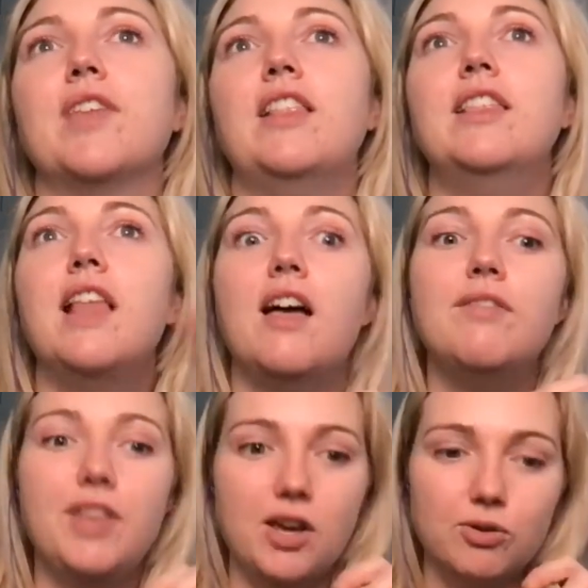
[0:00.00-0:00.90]

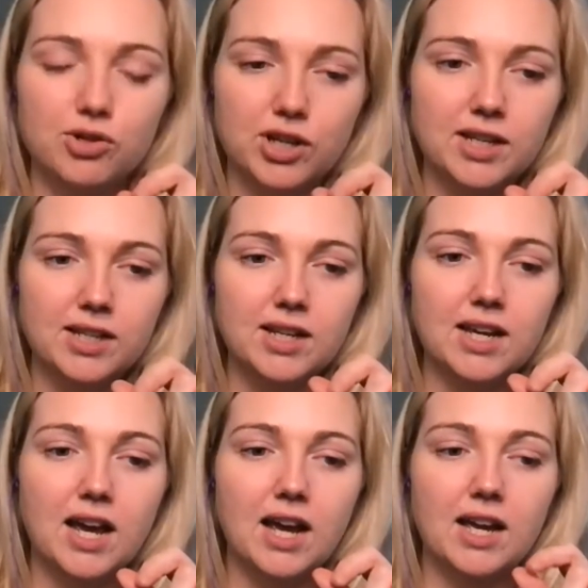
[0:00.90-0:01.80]
love the ocean
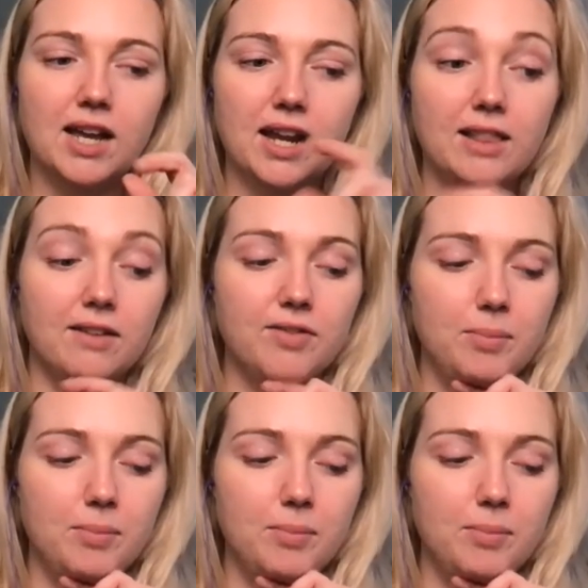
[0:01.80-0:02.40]
and I love